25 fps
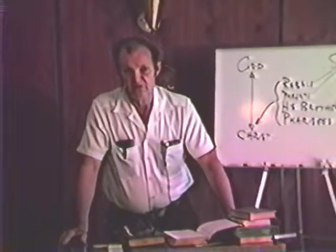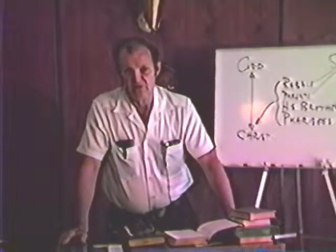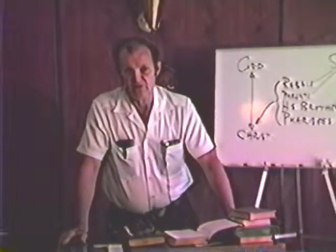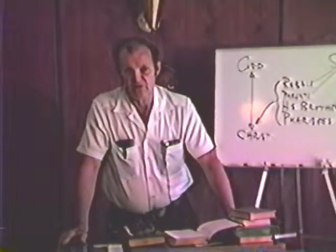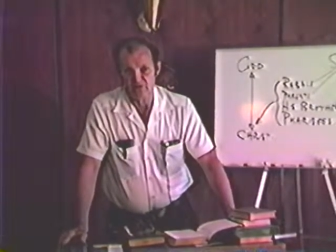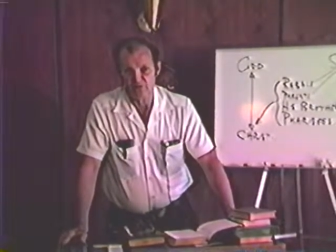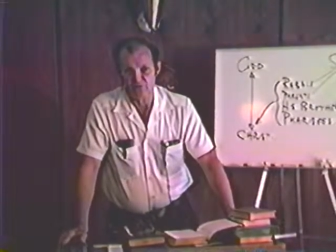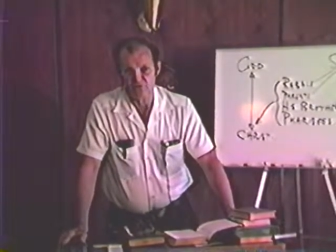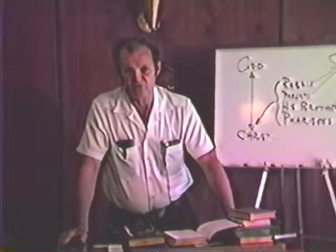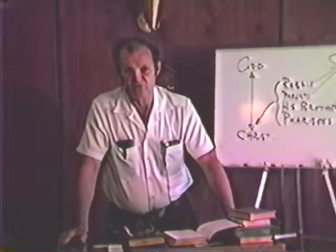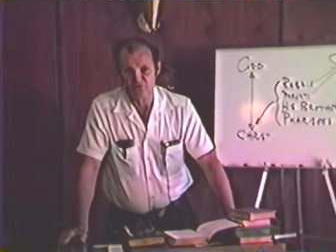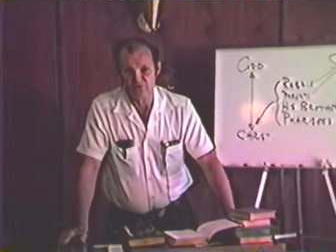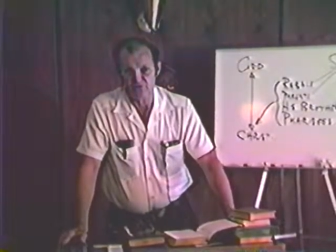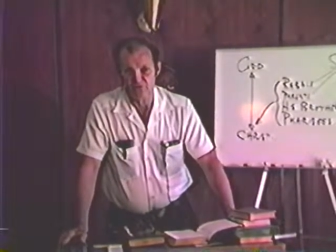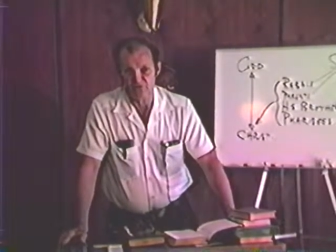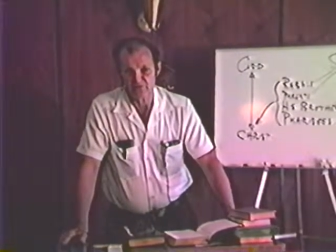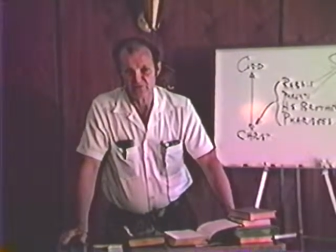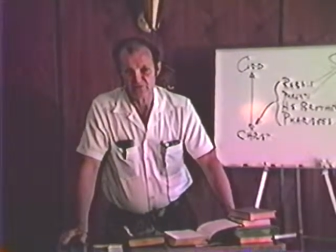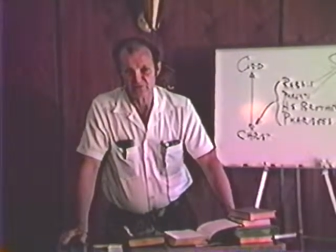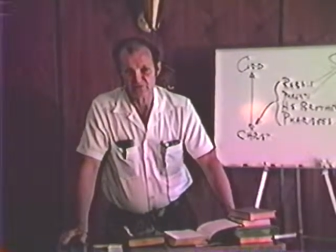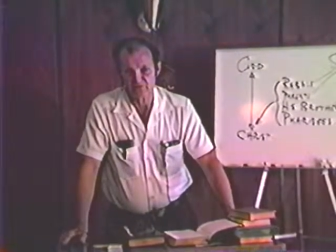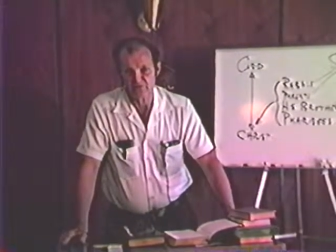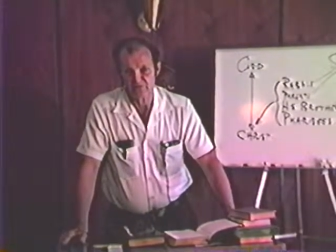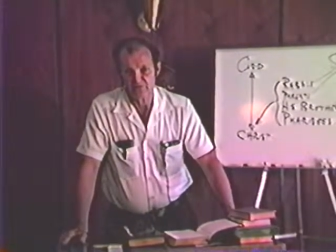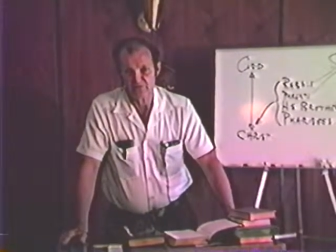He would
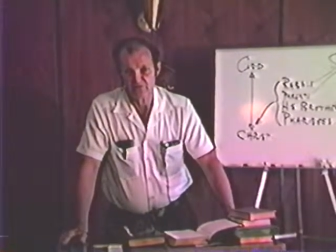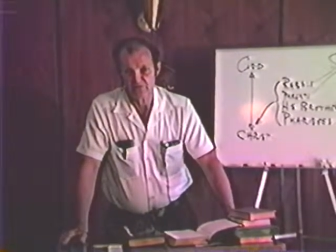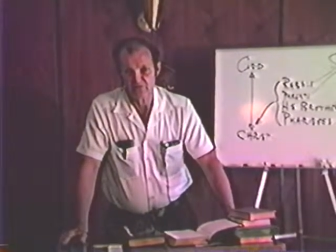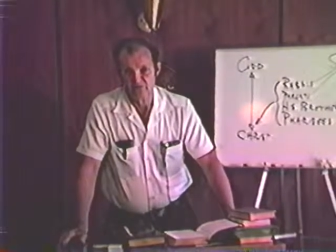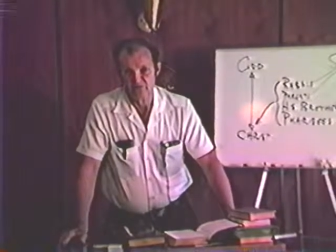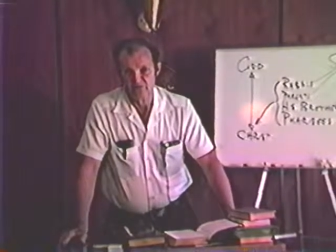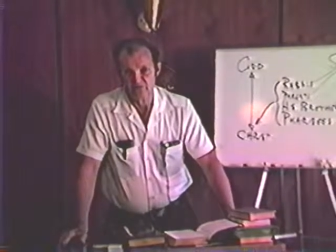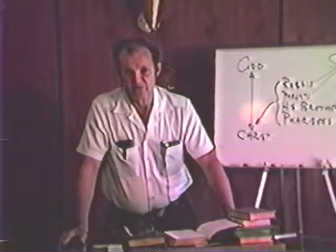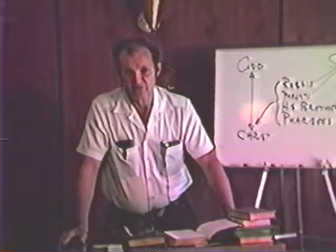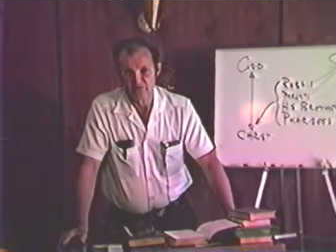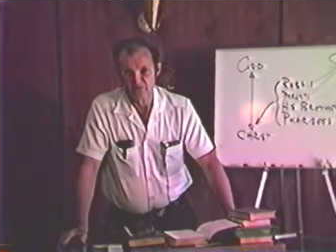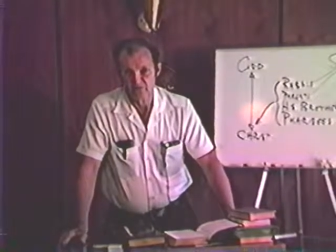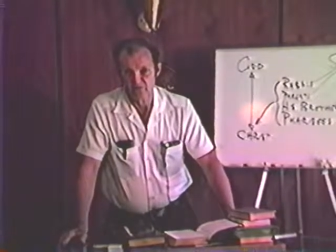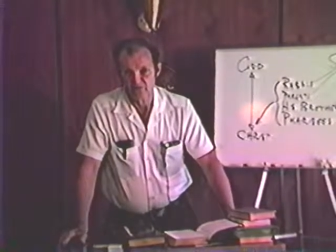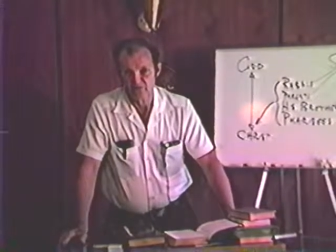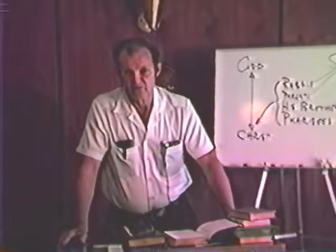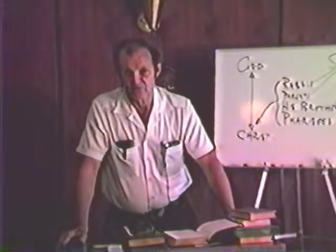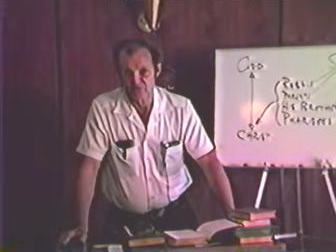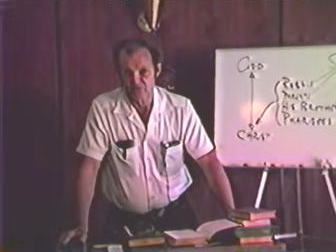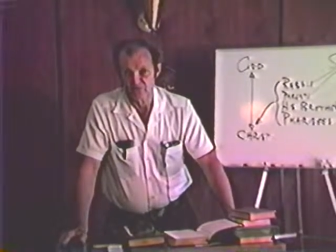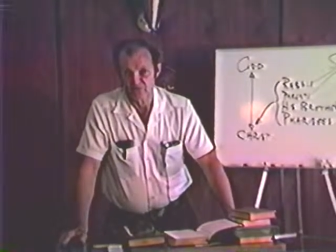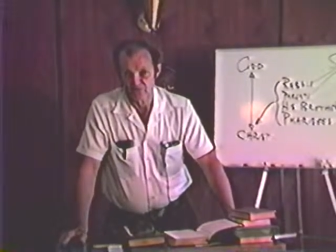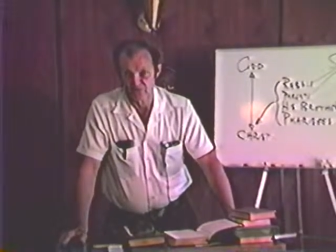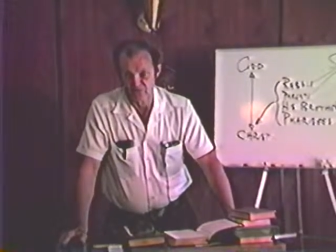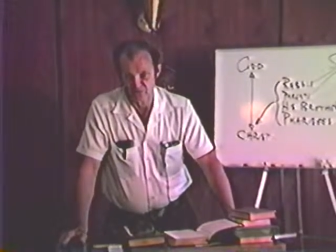not
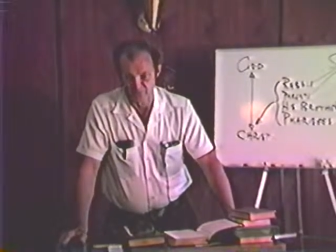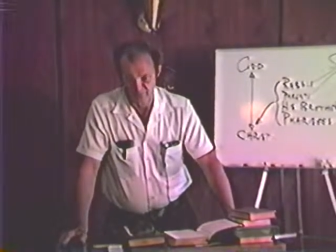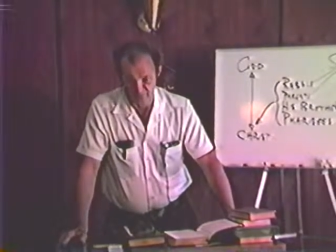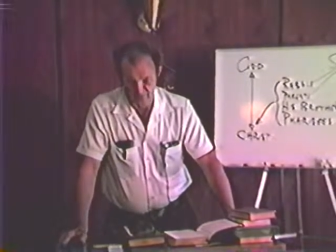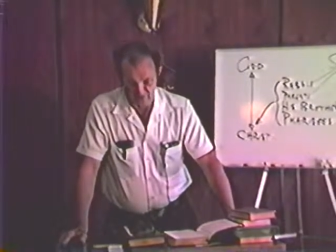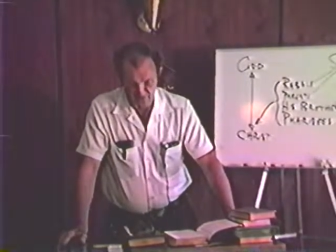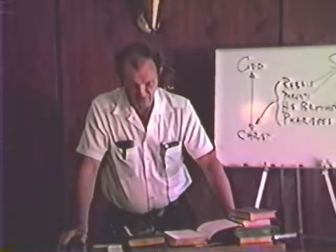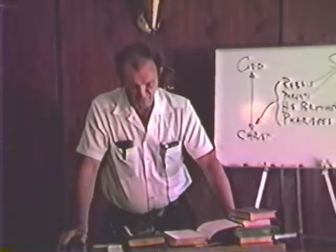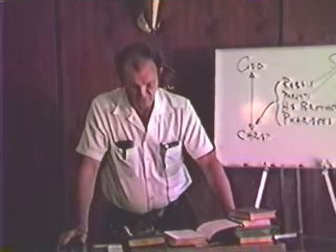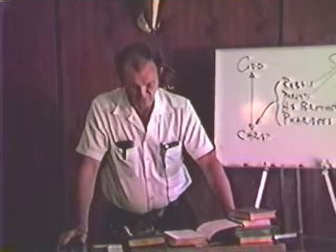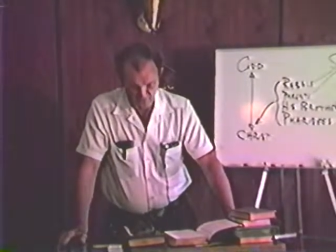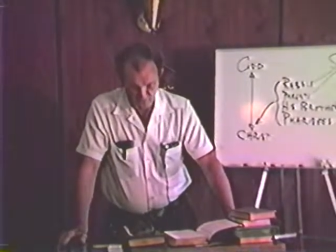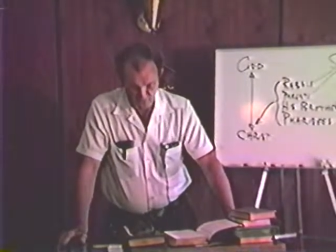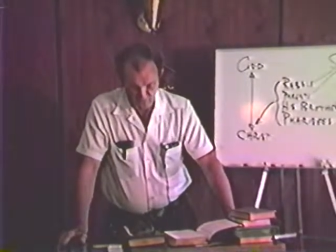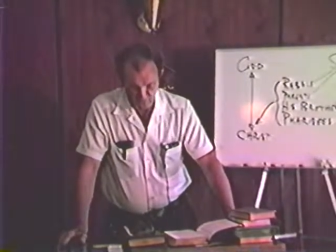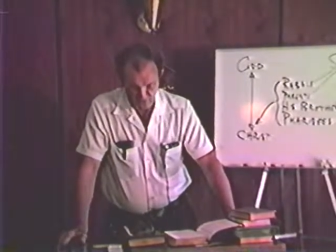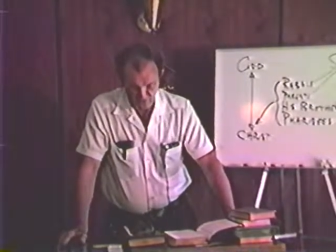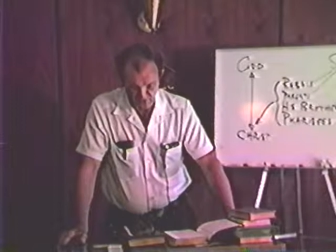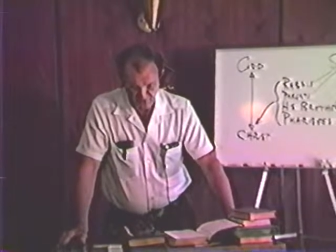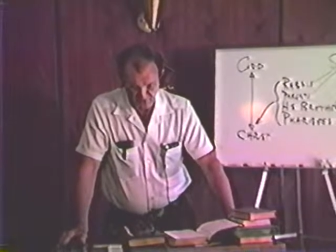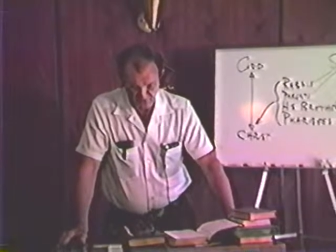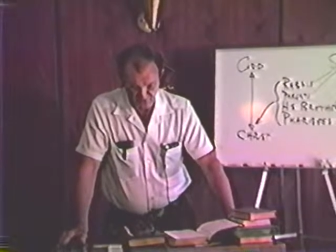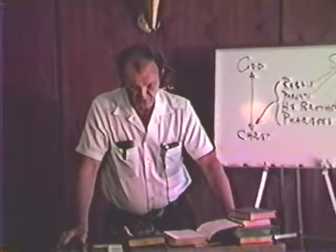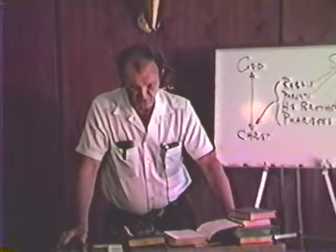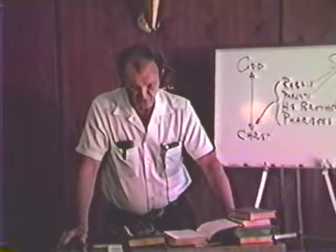depart from the
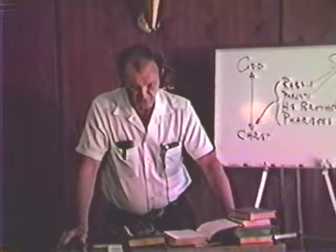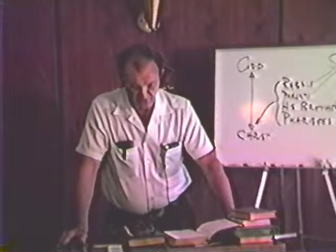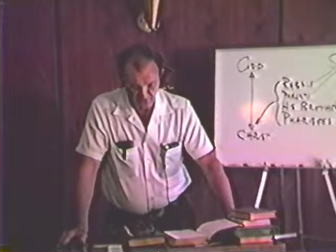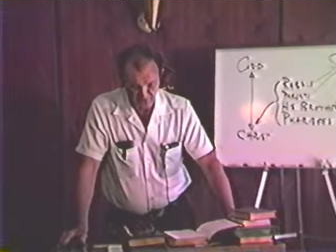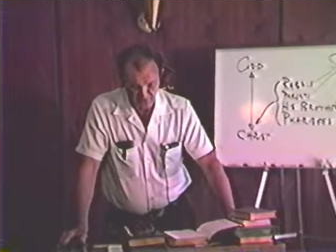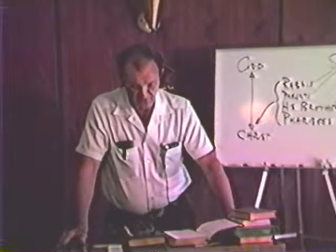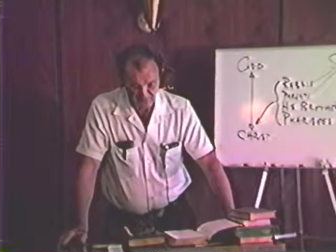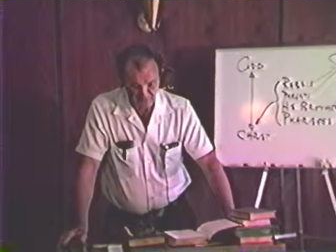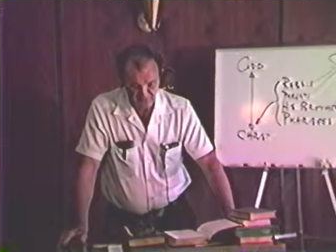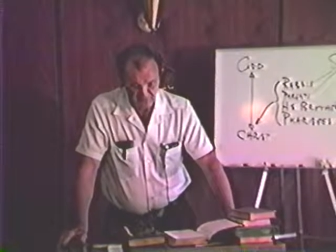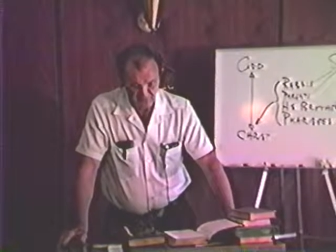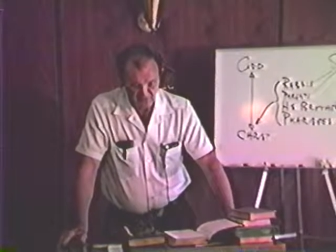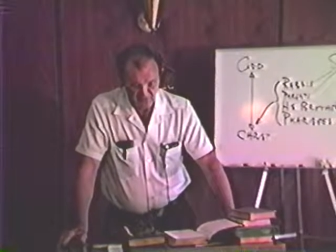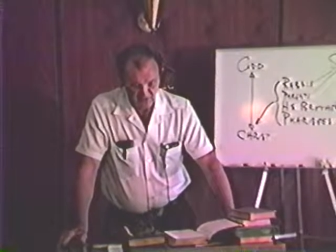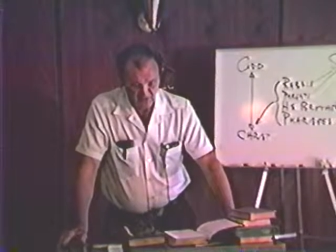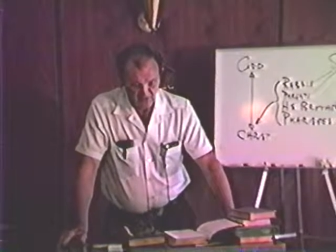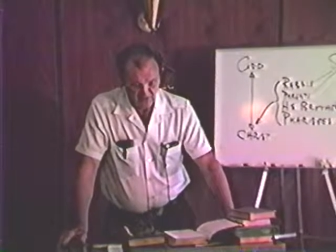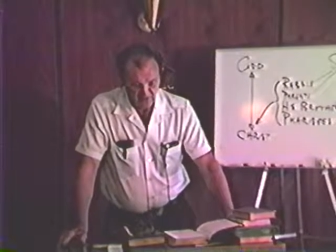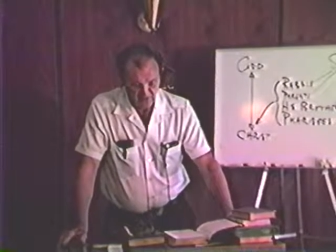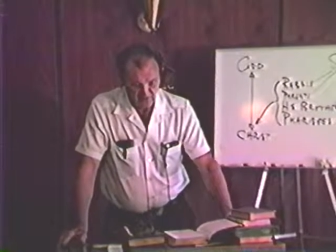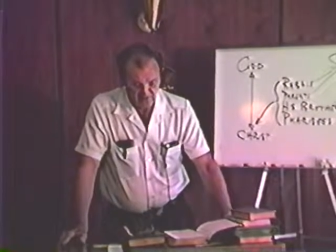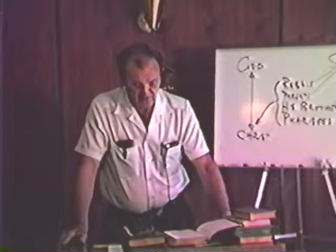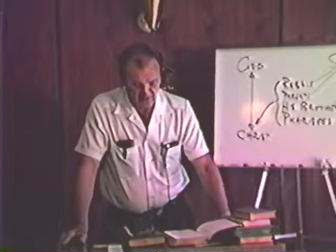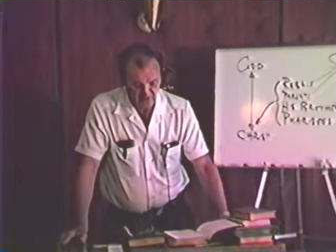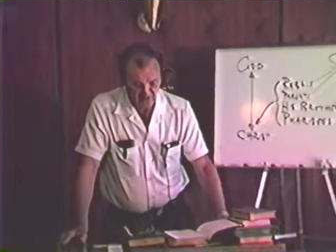ways of God.
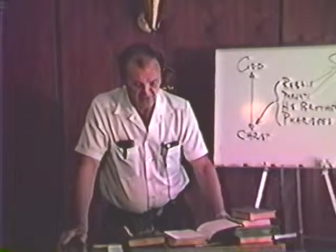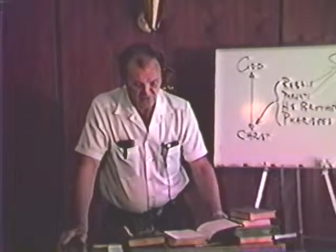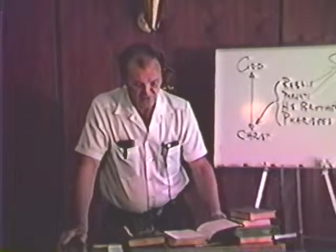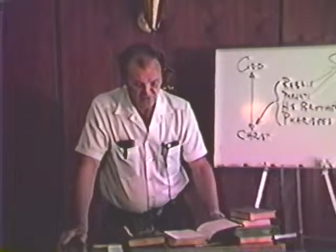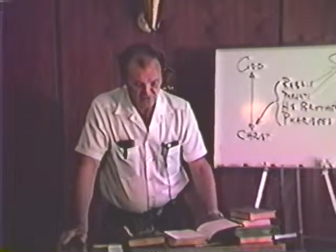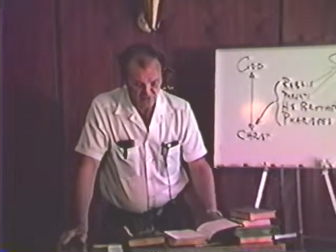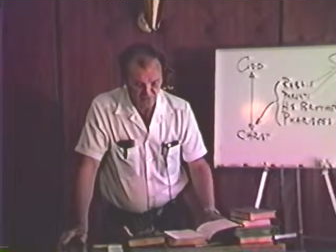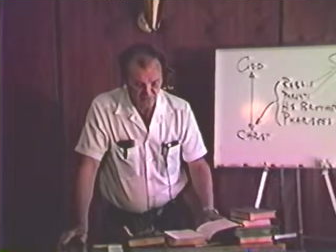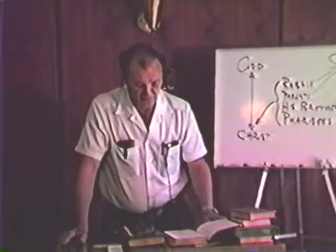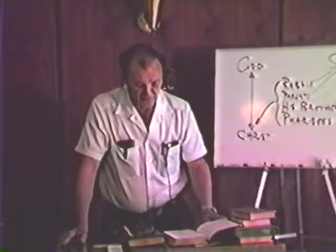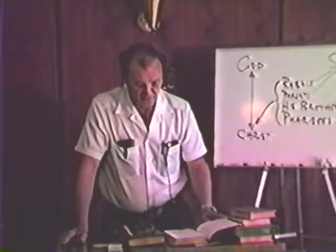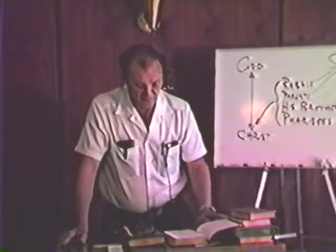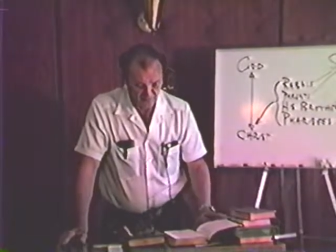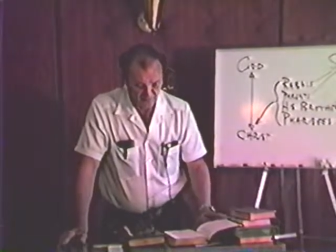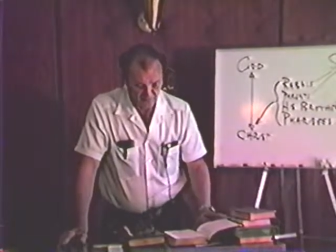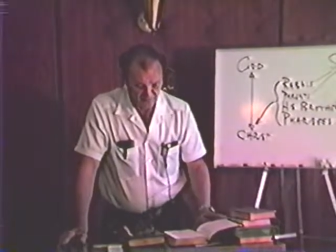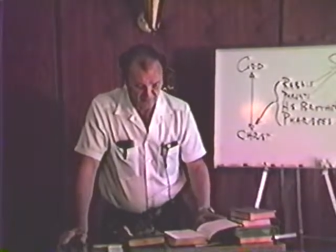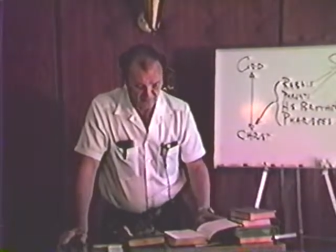And John